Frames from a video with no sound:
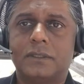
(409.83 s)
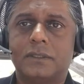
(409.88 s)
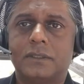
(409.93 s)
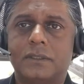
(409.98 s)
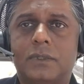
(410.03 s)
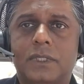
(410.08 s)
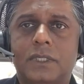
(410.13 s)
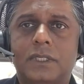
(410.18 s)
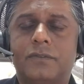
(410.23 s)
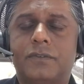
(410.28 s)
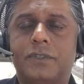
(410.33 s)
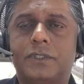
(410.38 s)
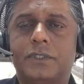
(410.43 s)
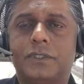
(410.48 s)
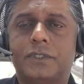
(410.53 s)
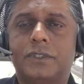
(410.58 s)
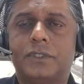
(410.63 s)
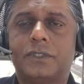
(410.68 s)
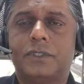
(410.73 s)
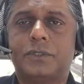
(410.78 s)
with
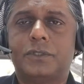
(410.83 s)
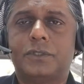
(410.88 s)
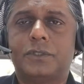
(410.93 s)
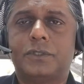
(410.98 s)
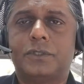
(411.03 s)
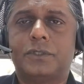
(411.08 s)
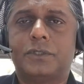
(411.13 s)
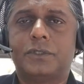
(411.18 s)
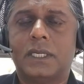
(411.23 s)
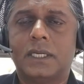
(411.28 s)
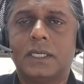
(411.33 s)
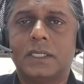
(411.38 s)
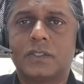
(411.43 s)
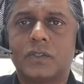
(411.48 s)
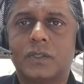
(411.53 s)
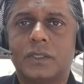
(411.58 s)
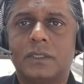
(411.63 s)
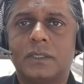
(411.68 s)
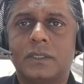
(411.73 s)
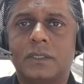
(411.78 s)
individuals working in certain
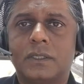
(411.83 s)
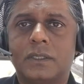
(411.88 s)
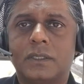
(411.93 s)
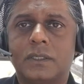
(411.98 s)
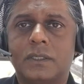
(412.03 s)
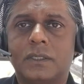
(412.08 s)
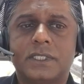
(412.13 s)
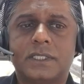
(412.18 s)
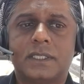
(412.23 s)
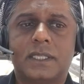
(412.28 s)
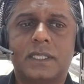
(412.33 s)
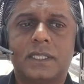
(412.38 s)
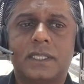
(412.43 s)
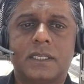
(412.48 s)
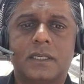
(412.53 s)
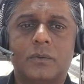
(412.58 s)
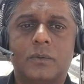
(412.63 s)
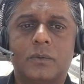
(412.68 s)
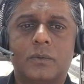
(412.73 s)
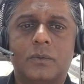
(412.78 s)
environments, and they say, well,
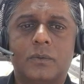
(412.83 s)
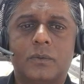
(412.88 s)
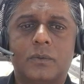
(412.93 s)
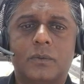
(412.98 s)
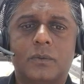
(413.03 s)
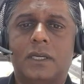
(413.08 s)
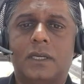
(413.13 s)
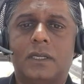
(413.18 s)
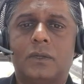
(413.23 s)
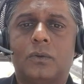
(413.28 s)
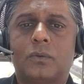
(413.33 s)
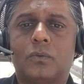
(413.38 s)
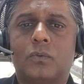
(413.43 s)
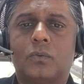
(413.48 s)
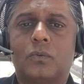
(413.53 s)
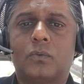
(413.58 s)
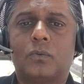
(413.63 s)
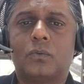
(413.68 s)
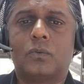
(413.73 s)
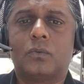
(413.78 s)
actually, I don't want to
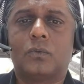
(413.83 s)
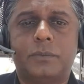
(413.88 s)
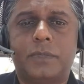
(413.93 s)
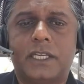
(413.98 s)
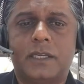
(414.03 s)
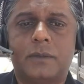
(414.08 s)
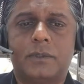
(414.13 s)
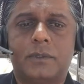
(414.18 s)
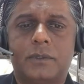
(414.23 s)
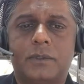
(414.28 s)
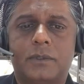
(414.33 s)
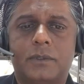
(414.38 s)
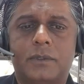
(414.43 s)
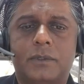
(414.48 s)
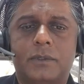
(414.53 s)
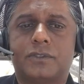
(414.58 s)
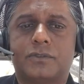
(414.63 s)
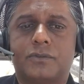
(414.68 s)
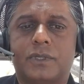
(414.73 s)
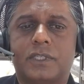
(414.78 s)
be able to have to
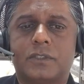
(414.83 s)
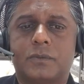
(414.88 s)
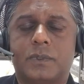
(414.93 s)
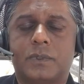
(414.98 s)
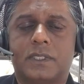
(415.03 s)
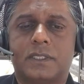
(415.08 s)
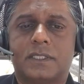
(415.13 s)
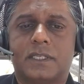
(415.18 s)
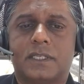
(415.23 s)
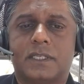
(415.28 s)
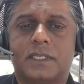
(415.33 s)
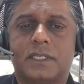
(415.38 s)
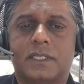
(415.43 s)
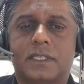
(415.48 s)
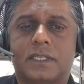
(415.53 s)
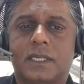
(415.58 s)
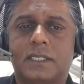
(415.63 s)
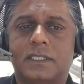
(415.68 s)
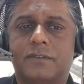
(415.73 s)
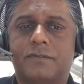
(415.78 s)
stress with this. I feel that it's a
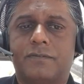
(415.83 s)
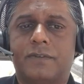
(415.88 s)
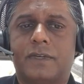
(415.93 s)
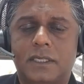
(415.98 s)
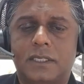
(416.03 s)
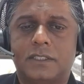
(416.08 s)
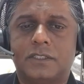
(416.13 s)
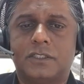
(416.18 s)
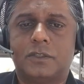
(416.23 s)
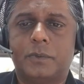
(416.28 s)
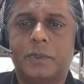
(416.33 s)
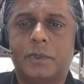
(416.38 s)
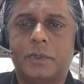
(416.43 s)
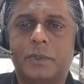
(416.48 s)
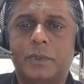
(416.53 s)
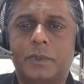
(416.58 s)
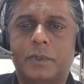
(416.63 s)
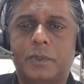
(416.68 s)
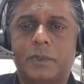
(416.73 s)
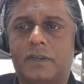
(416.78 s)
function that needs to be
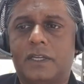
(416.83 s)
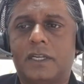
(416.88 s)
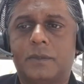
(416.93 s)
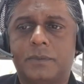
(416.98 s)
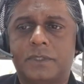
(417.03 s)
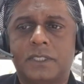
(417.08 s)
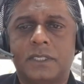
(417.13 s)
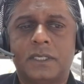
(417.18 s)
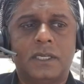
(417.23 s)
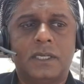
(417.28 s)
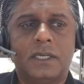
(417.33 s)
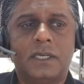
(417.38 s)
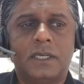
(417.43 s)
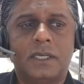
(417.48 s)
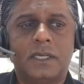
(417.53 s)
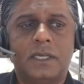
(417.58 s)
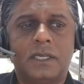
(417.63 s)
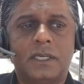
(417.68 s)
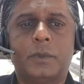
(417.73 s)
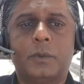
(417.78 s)
better developed and
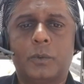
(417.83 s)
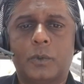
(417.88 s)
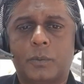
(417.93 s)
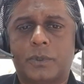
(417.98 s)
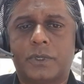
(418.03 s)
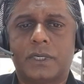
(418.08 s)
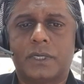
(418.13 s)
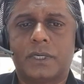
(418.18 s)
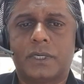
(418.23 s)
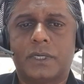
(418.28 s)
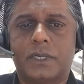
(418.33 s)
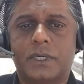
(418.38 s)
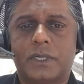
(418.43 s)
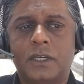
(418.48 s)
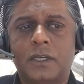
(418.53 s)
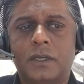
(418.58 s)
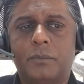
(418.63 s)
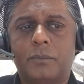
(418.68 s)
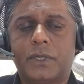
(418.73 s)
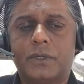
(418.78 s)
make me more productive.
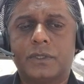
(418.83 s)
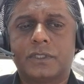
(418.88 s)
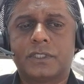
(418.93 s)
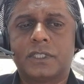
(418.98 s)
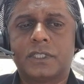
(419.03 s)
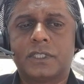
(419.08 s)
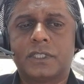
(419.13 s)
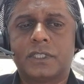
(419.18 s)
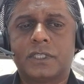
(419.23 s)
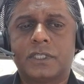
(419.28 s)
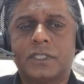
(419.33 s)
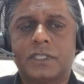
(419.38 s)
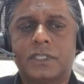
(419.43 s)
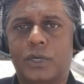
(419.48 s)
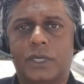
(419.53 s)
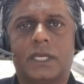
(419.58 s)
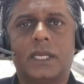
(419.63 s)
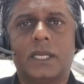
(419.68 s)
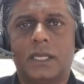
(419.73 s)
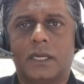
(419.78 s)
Because if you're
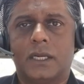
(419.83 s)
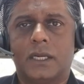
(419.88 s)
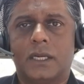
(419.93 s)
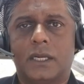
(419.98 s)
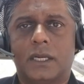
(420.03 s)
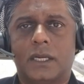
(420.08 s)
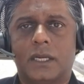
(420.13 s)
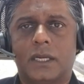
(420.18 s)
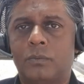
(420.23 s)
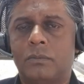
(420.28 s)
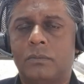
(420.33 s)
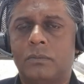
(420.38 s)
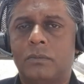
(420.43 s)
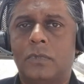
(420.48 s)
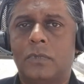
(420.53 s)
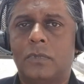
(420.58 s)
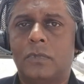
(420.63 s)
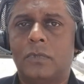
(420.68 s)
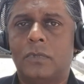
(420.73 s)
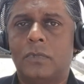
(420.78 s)
working in a home
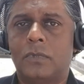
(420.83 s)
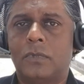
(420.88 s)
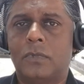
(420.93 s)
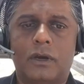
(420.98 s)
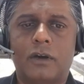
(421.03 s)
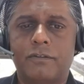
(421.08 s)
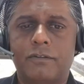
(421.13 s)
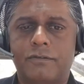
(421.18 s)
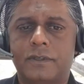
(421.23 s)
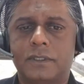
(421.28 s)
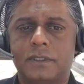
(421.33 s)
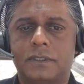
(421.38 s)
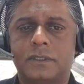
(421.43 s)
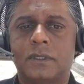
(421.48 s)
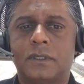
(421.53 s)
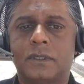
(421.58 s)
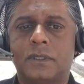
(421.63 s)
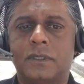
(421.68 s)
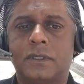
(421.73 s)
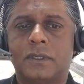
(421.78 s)
or an office,
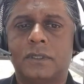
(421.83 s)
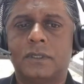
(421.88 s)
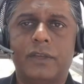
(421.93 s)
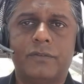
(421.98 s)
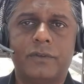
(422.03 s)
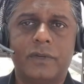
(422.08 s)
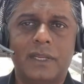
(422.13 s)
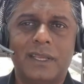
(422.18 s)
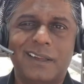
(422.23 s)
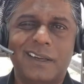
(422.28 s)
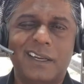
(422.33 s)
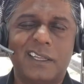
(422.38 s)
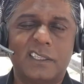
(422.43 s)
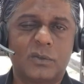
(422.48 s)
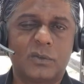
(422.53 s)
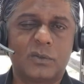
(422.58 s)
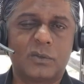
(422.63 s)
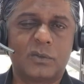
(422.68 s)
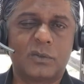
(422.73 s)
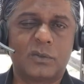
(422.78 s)
or even, let's
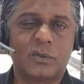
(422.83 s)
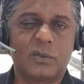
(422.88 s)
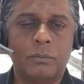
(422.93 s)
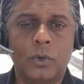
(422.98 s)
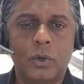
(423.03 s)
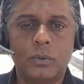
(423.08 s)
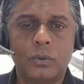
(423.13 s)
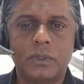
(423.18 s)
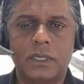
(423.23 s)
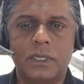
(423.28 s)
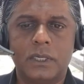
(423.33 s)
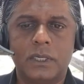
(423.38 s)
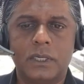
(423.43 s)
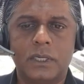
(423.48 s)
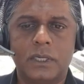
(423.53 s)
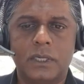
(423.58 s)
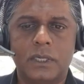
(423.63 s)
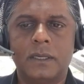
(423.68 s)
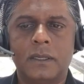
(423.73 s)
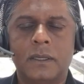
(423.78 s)
call it remotely,
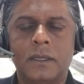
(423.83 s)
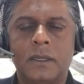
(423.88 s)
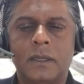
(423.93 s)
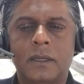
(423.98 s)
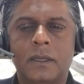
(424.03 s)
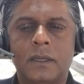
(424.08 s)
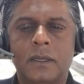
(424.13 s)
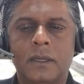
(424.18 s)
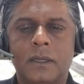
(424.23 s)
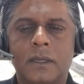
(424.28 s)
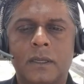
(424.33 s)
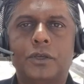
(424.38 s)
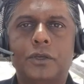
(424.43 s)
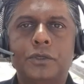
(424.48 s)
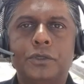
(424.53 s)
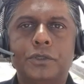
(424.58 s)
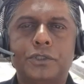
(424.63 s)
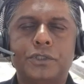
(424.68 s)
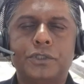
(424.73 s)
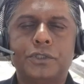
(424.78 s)
right,
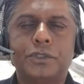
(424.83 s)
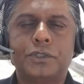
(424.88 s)
you should